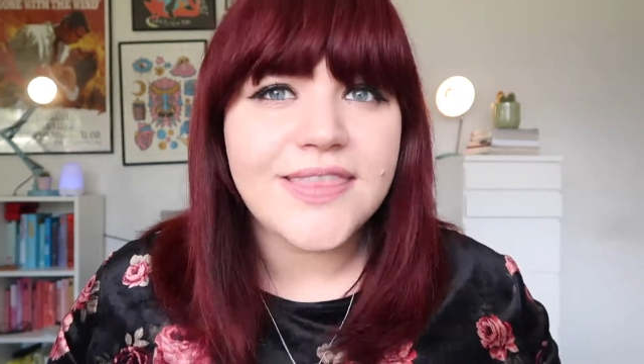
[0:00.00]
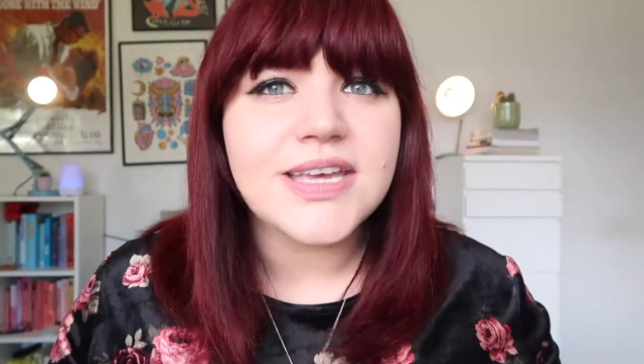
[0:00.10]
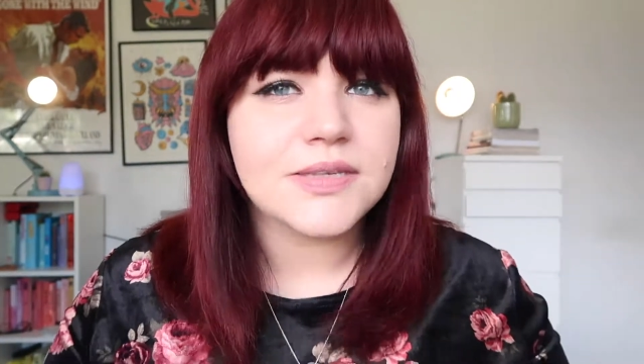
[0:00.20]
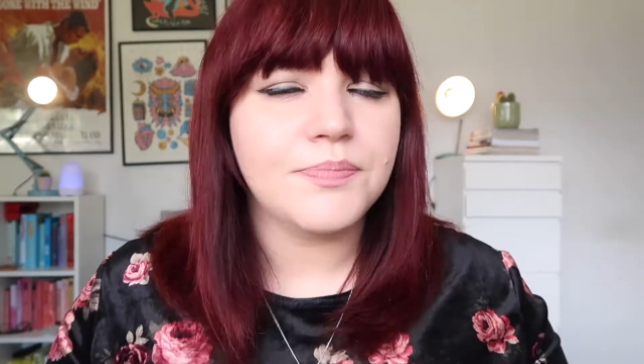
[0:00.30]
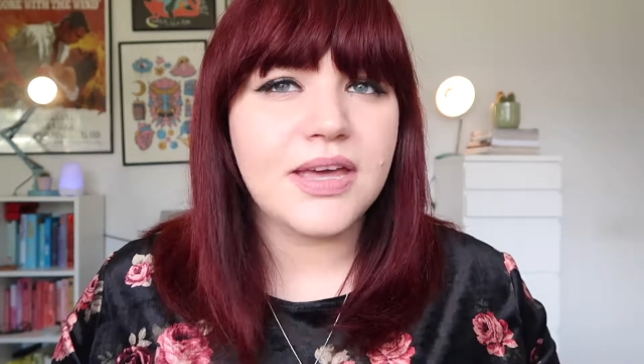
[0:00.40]

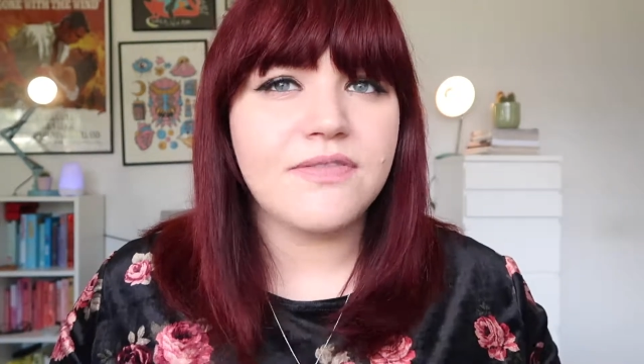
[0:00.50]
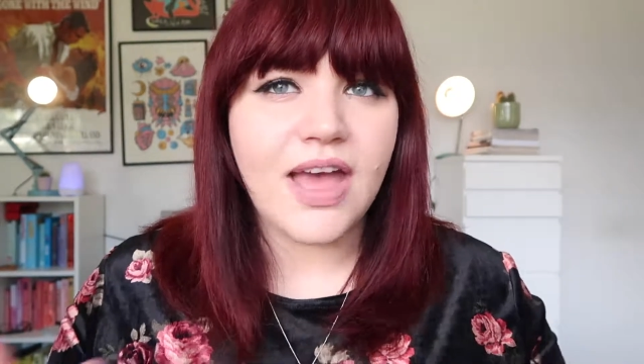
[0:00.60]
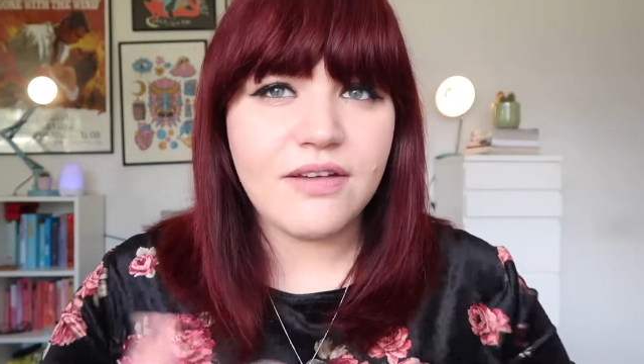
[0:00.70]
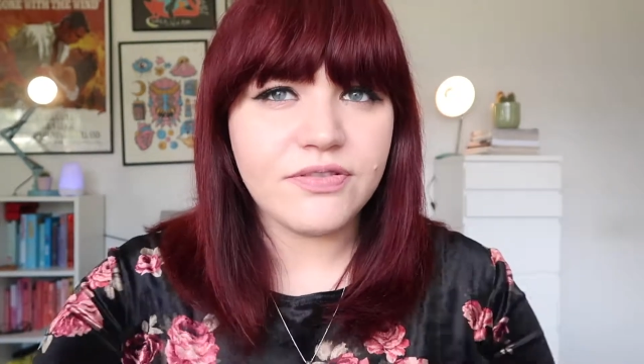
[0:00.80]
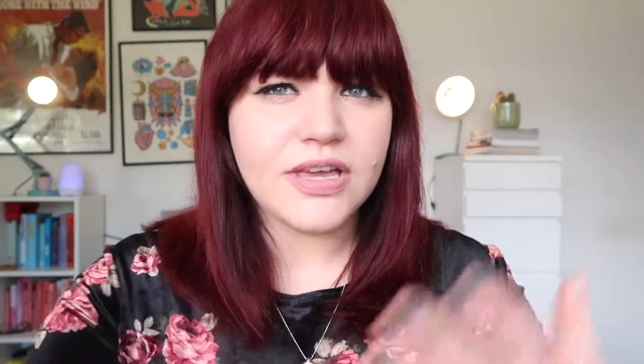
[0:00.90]
There's a bit of
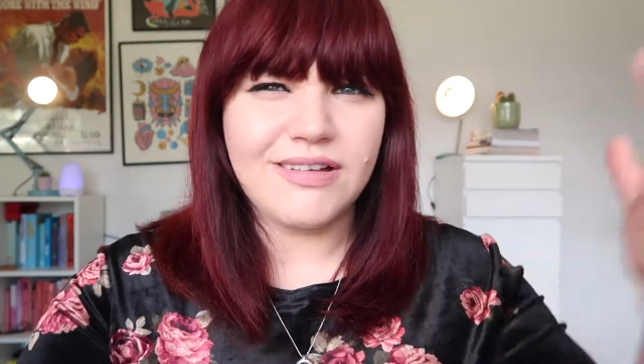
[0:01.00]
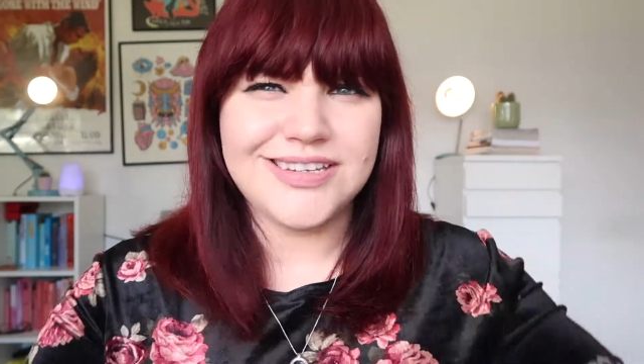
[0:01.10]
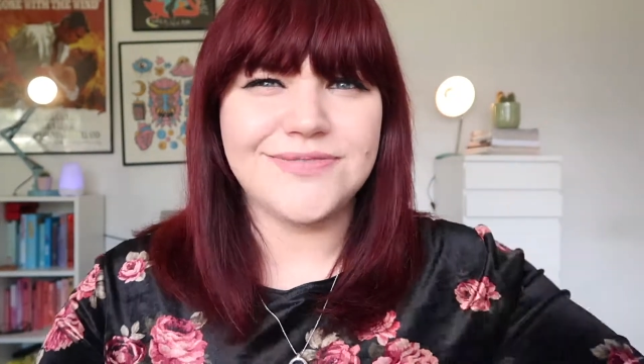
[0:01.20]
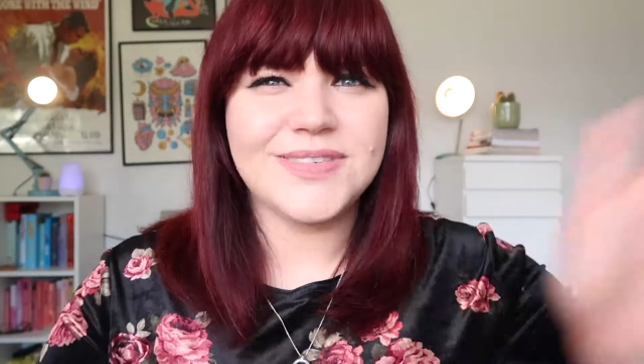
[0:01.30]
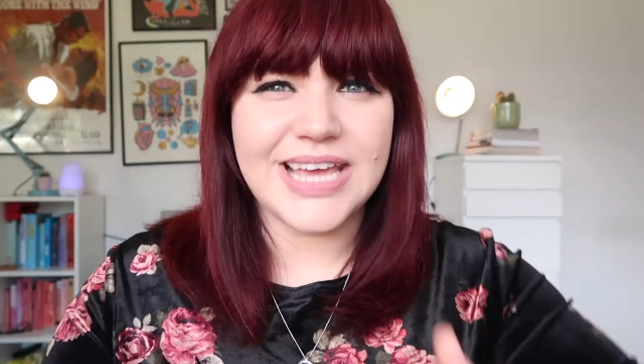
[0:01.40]
every
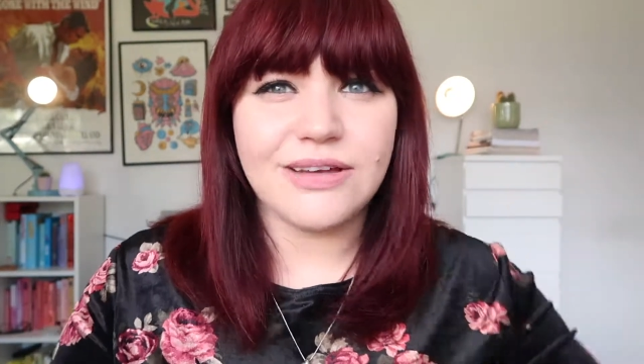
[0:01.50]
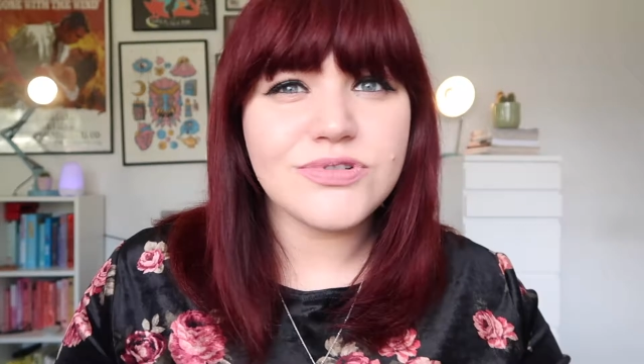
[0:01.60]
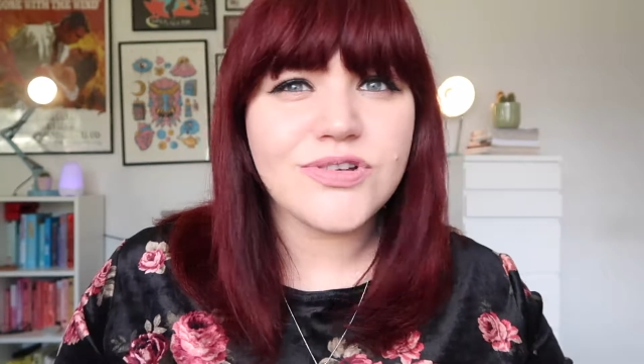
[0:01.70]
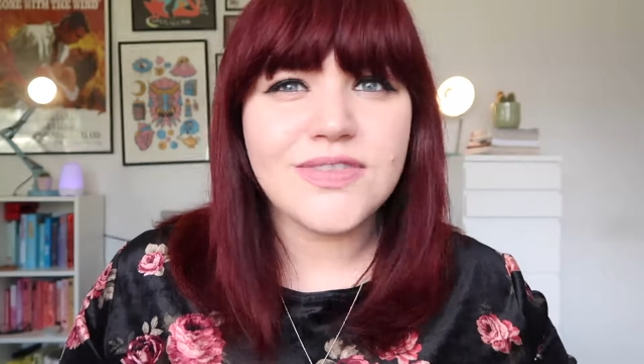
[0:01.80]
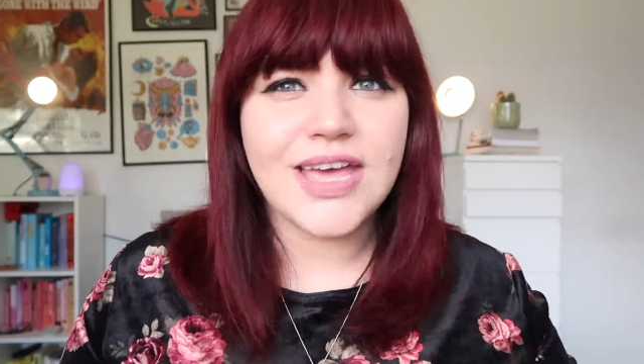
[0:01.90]
kind of
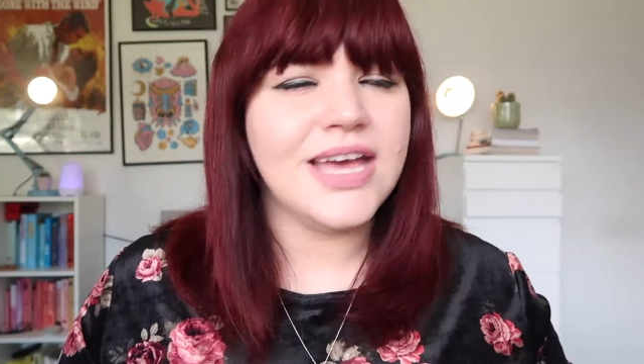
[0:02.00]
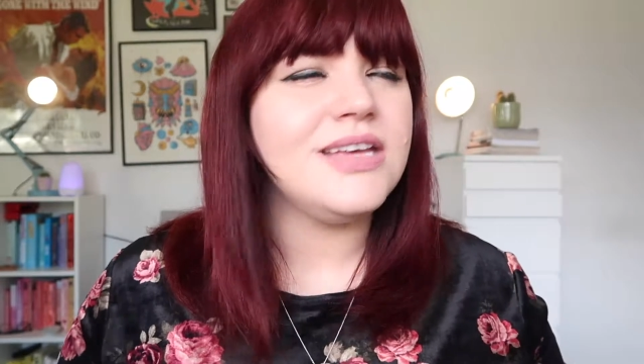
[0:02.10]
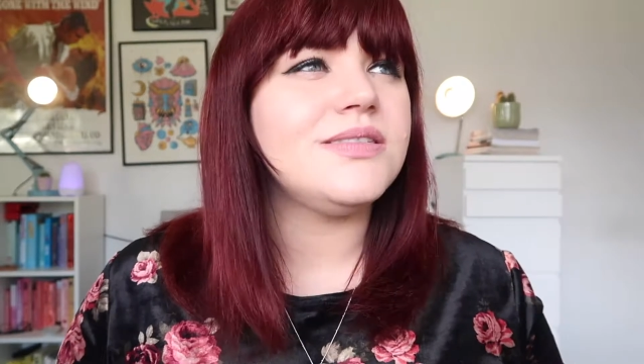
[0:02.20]
sound on there.